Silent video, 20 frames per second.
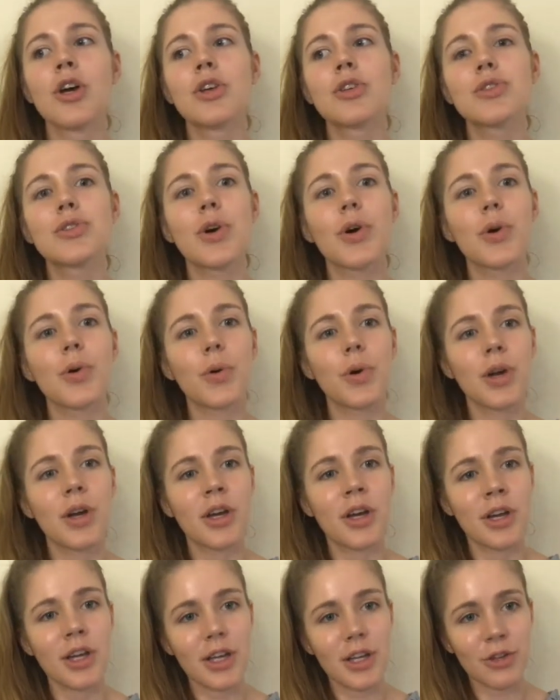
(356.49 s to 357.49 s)
So
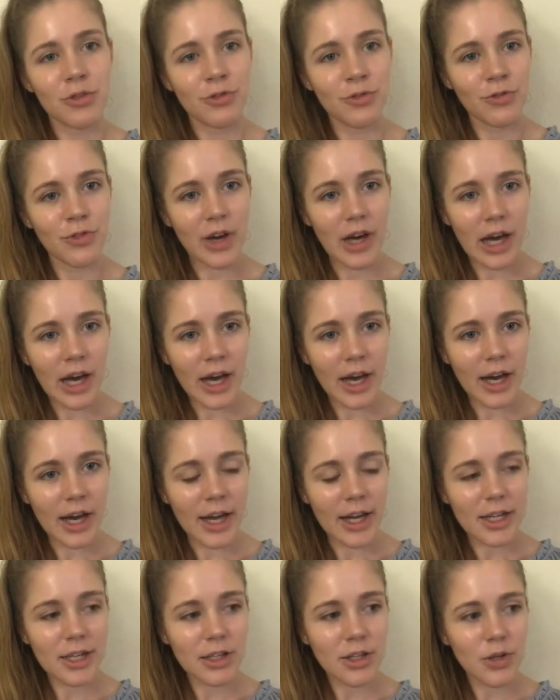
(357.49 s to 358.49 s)
if
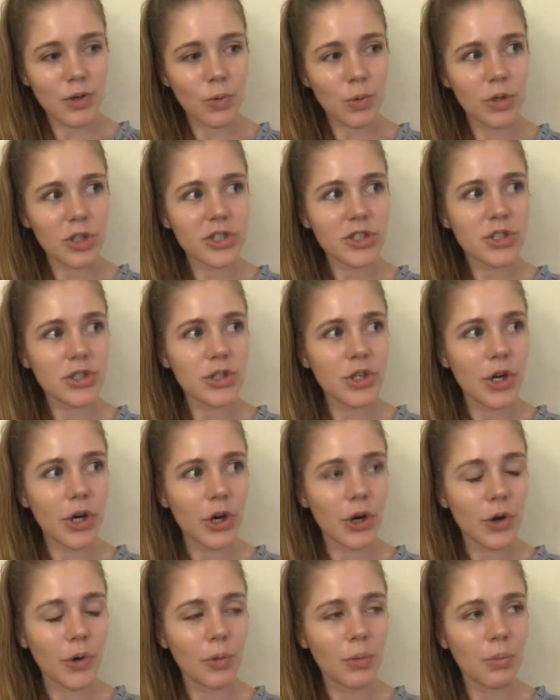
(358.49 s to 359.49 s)
I were to
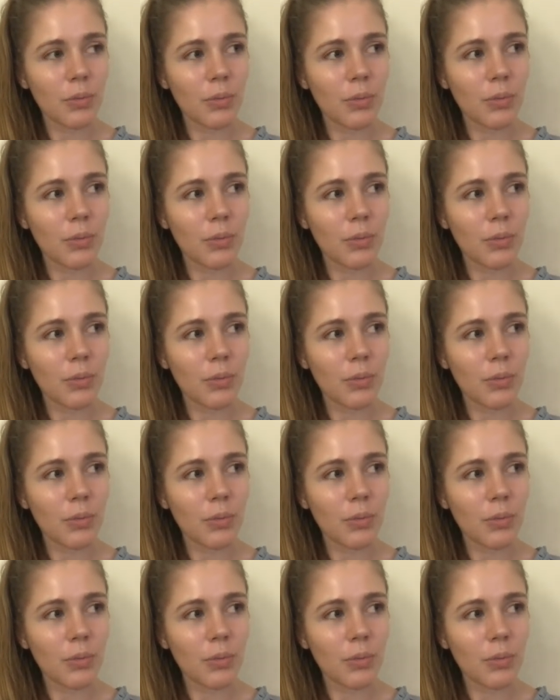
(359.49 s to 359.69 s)
go